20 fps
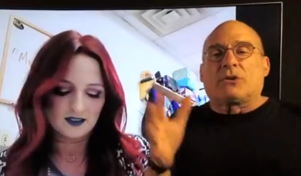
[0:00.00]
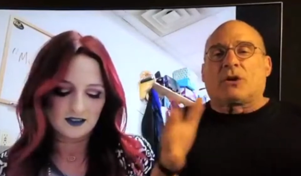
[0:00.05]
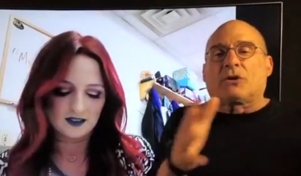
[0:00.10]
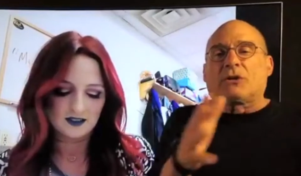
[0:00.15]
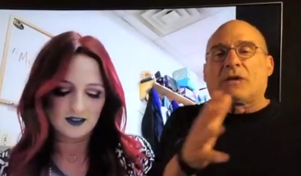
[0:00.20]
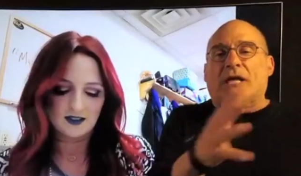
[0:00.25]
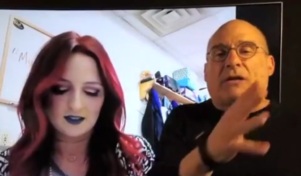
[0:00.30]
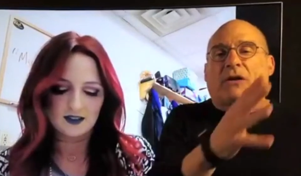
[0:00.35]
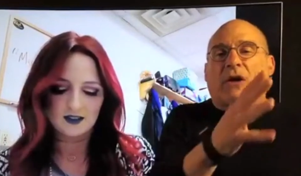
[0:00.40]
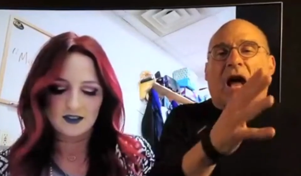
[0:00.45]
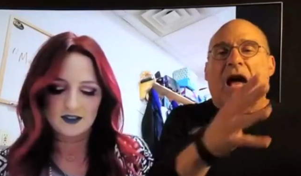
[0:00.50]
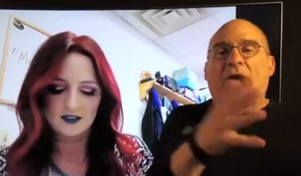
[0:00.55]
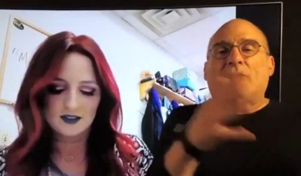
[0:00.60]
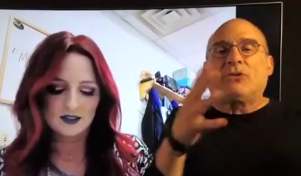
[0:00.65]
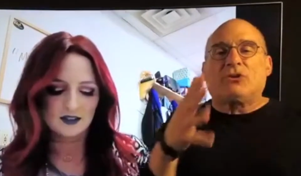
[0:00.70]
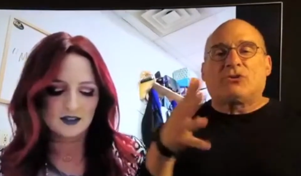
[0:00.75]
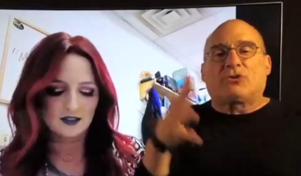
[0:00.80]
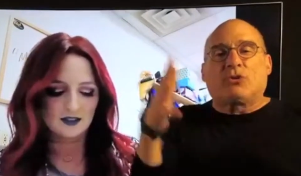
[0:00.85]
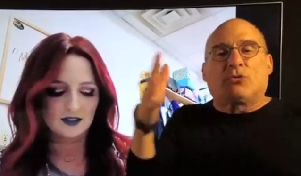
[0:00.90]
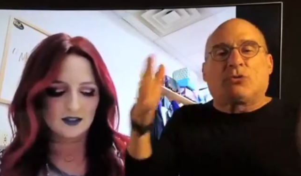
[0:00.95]
Speaker 1: know, like how
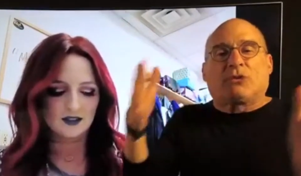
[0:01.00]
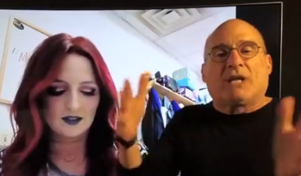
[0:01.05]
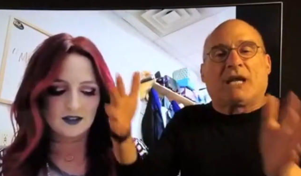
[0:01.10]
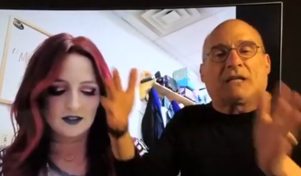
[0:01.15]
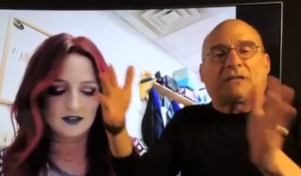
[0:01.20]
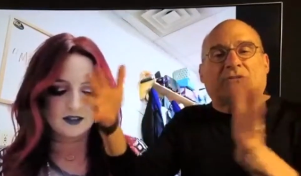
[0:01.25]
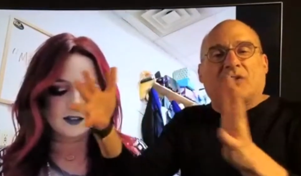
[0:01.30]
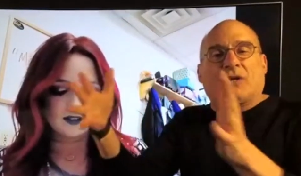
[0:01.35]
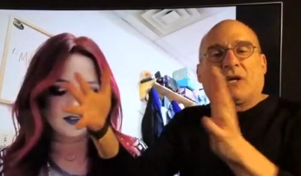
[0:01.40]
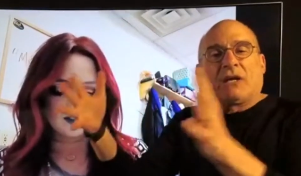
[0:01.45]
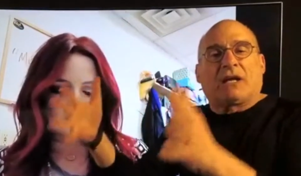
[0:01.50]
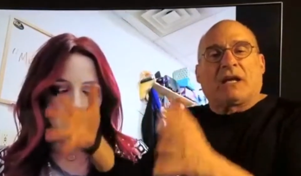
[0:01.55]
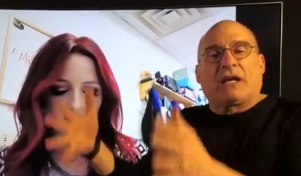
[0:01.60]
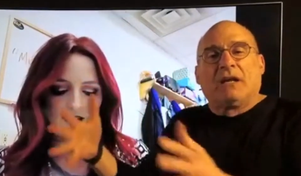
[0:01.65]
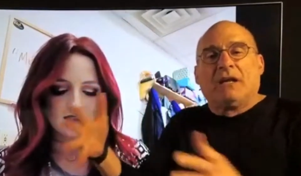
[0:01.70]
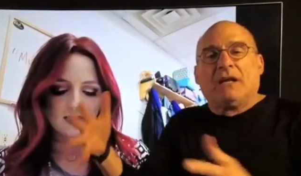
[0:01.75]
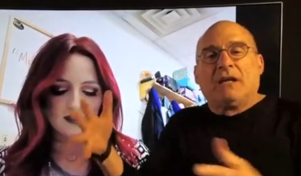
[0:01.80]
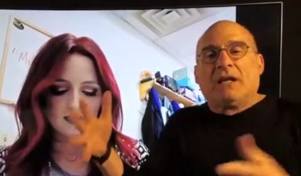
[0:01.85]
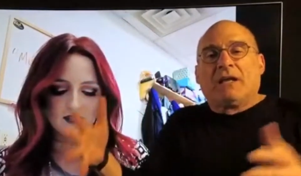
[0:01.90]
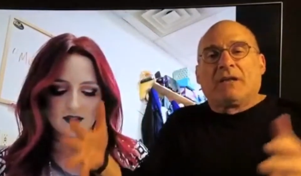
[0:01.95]
did you get to
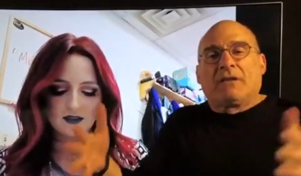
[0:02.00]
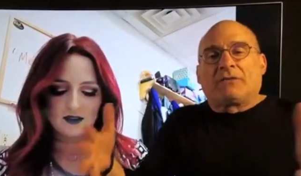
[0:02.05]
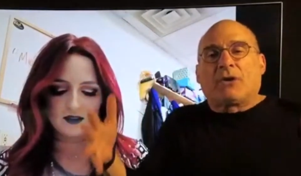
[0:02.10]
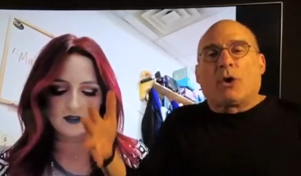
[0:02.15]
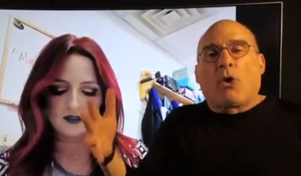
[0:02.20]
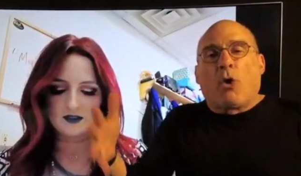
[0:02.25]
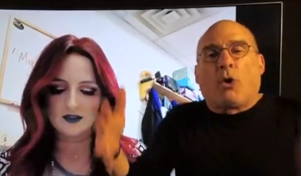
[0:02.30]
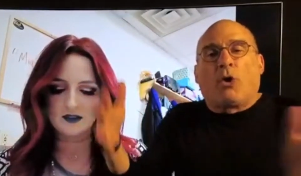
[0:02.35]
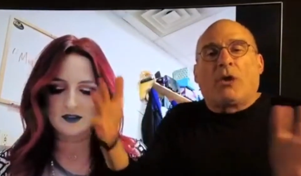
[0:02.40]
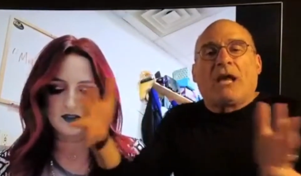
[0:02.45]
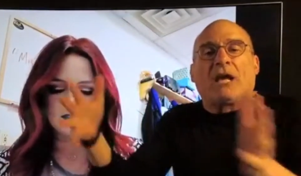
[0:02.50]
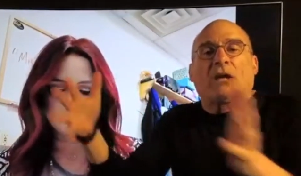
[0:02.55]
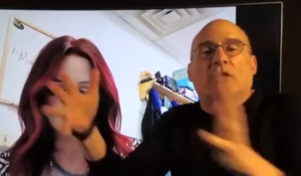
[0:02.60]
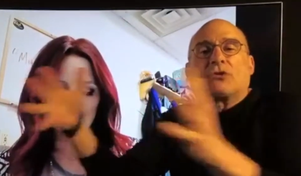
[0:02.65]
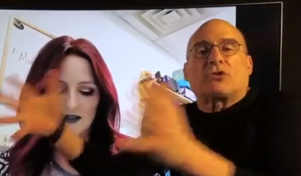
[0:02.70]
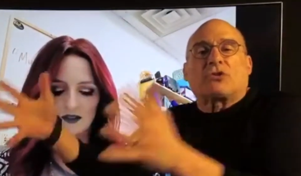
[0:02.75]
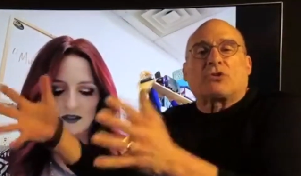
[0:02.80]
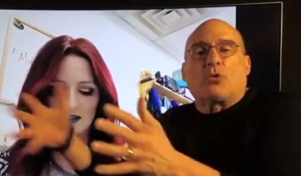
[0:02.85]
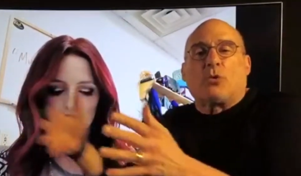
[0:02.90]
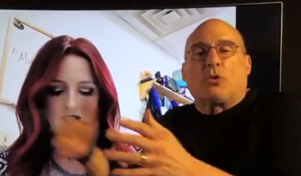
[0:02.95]
the whole
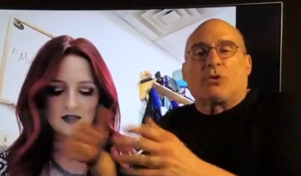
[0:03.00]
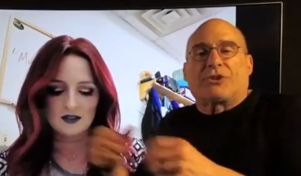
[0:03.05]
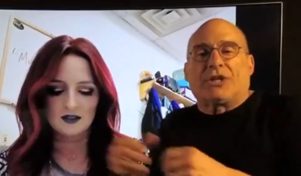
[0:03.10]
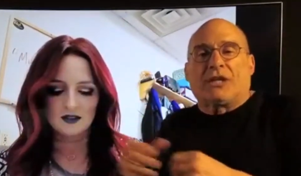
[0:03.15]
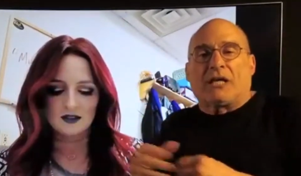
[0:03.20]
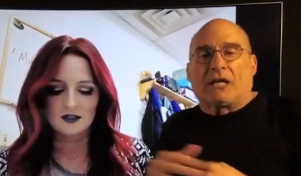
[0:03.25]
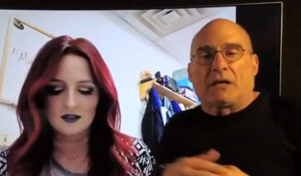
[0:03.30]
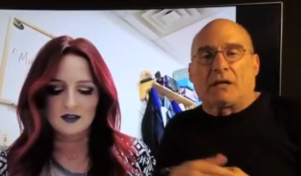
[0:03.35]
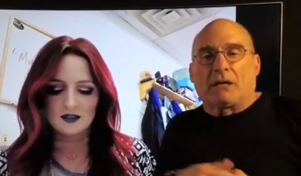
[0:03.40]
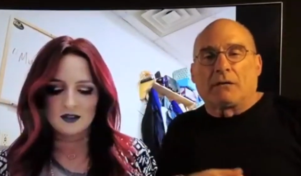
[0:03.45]
hair school thing?